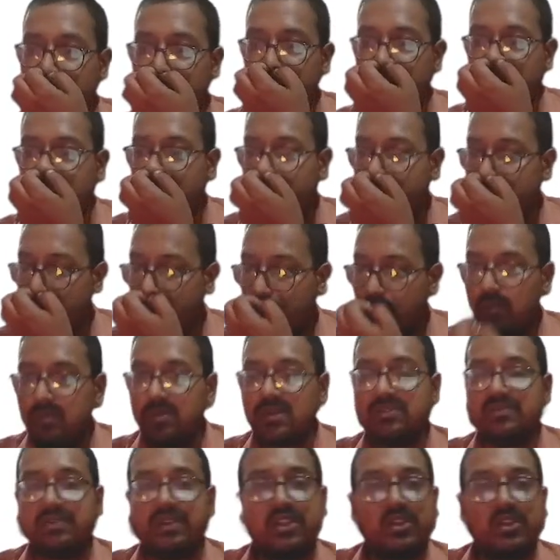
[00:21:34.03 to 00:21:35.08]
it, how
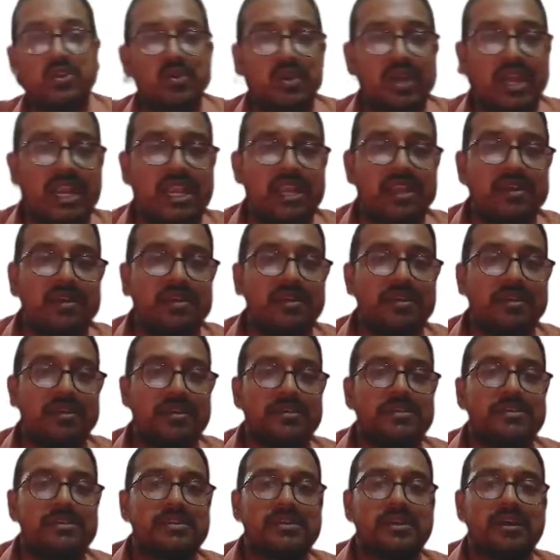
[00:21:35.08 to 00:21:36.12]
much will you get?
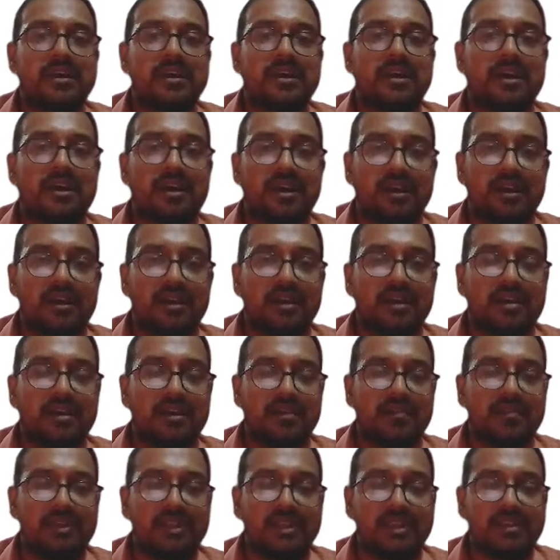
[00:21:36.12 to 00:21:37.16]

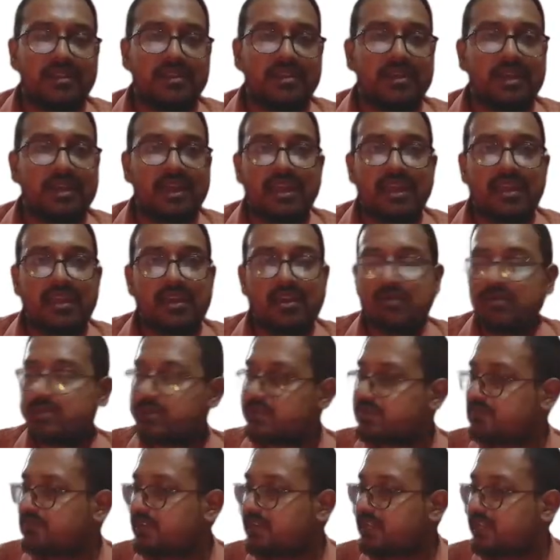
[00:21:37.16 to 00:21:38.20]
How
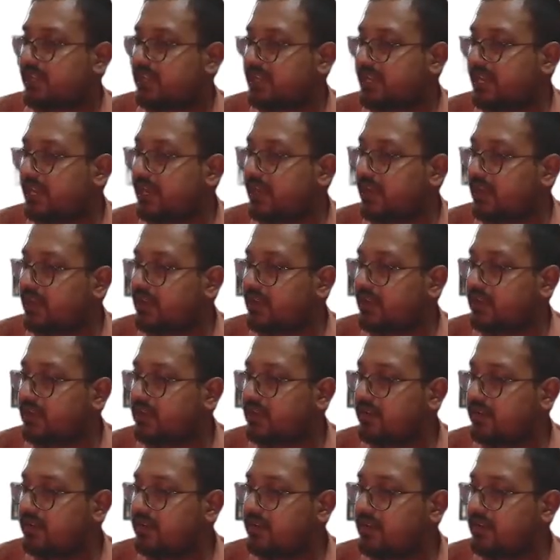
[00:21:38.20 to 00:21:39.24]
much will I get?
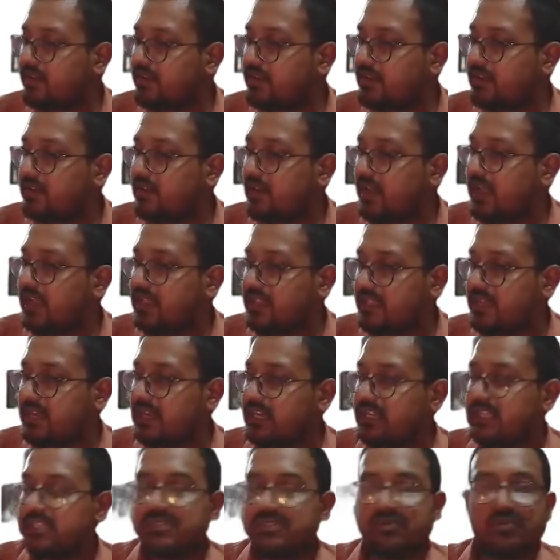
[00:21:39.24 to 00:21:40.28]
I think
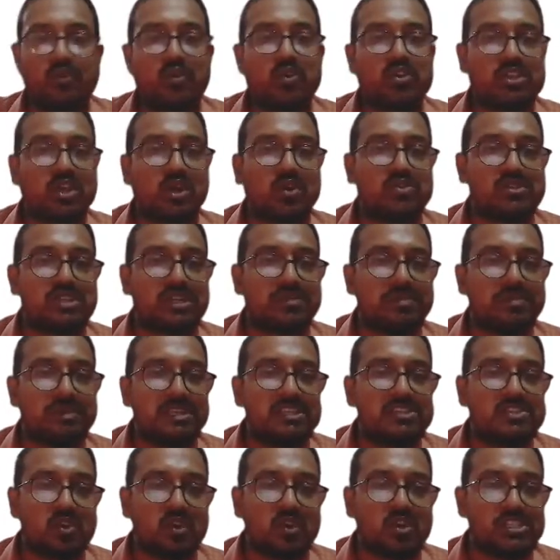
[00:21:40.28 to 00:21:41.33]
it is 4000.
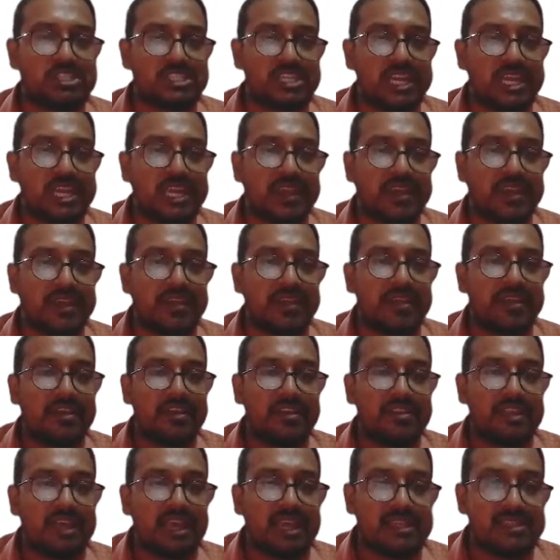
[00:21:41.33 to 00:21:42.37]
Please cross check
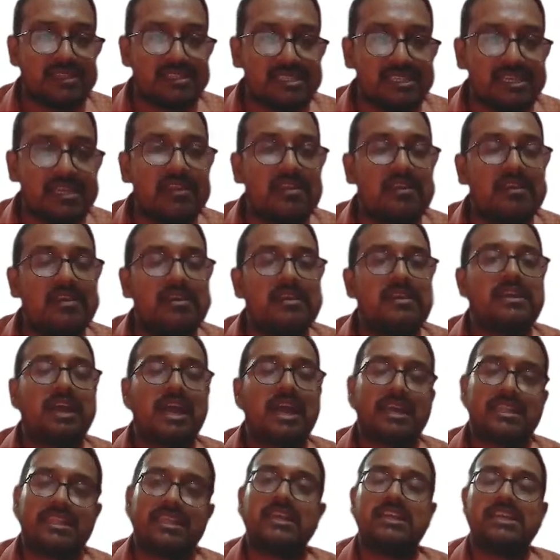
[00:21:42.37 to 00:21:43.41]
the answer.
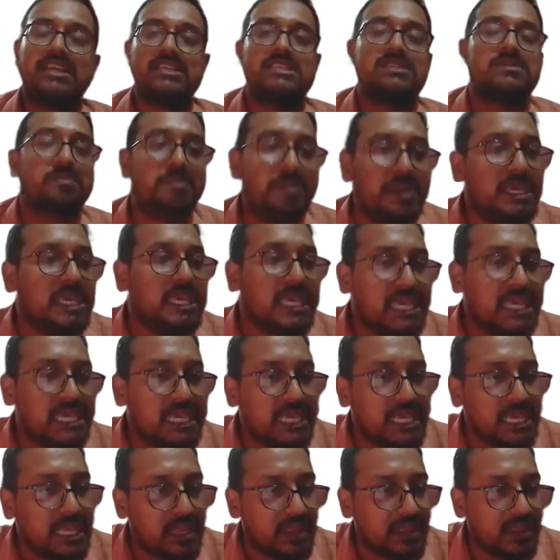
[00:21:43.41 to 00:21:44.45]
I think it is B,
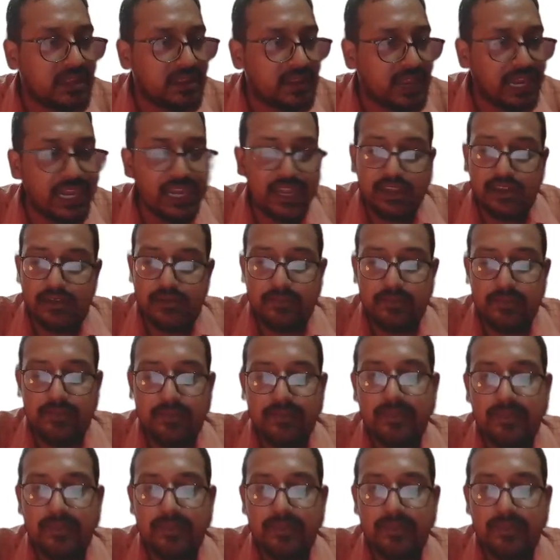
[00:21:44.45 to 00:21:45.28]
right?